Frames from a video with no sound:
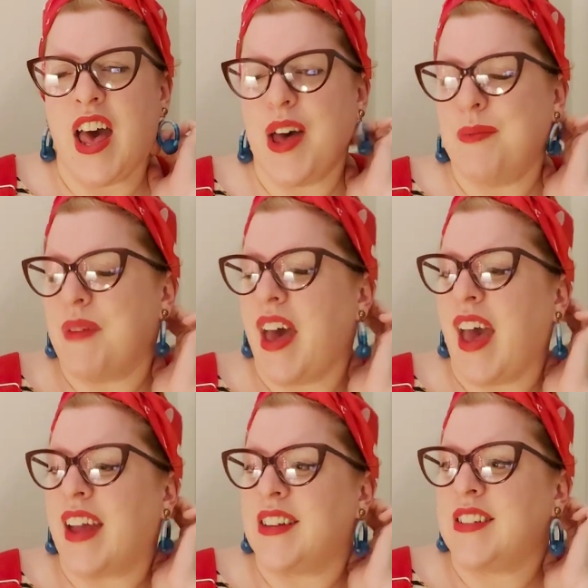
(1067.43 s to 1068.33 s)

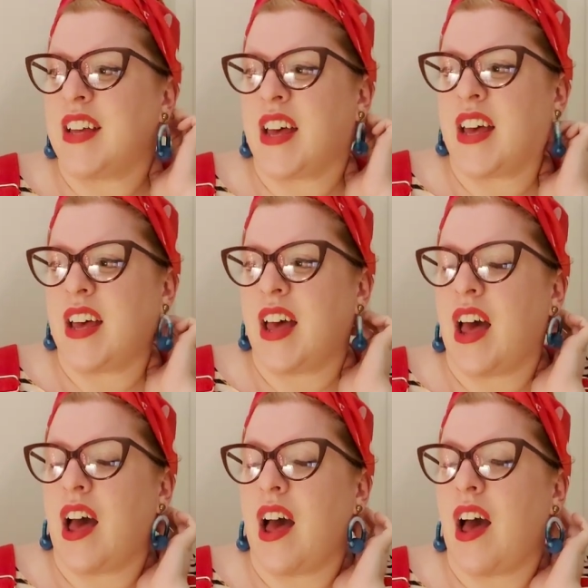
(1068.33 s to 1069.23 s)

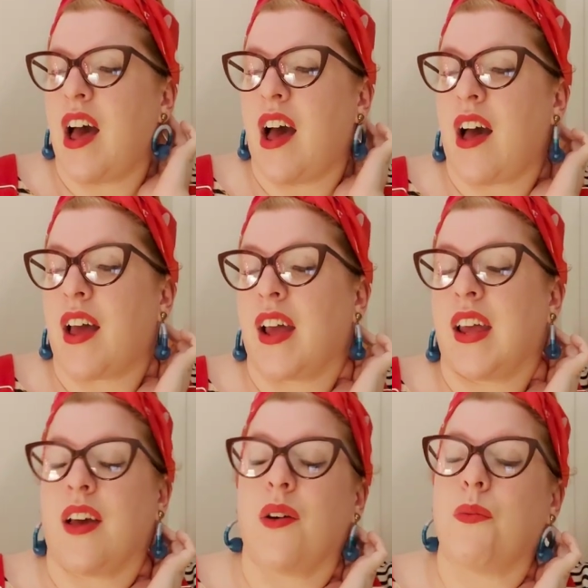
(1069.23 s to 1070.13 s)

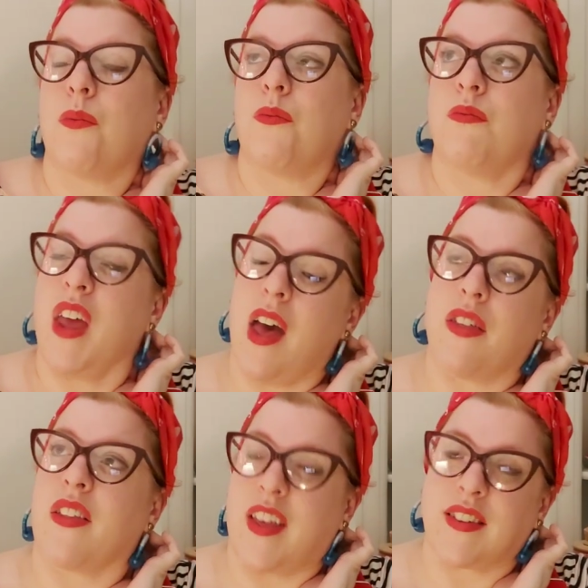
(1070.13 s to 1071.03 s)

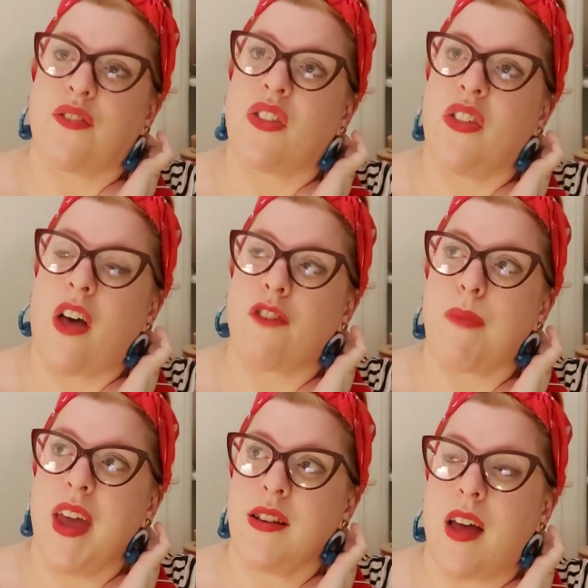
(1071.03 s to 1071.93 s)
I think that's everything that I've
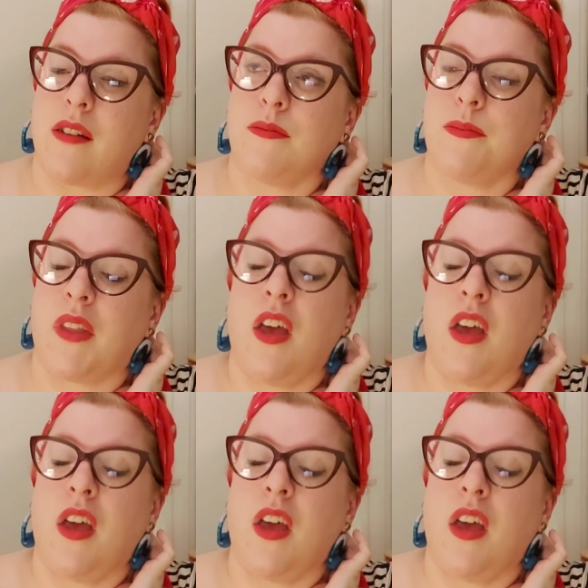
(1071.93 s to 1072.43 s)
made now.